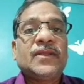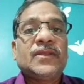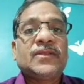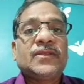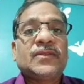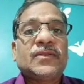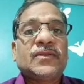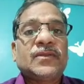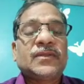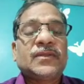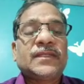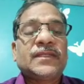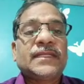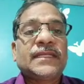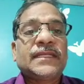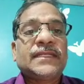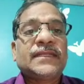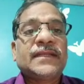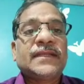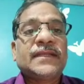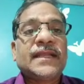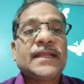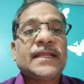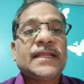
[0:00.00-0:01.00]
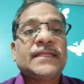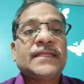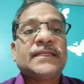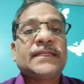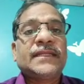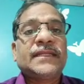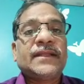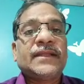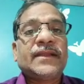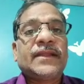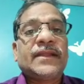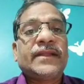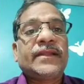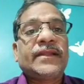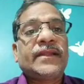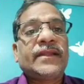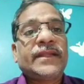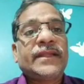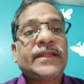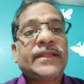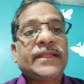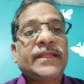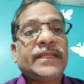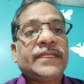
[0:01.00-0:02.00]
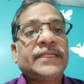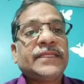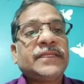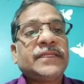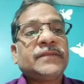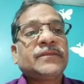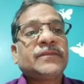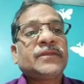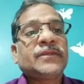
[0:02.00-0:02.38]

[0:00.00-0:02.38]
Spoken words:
So such acid hydrolytic enzymes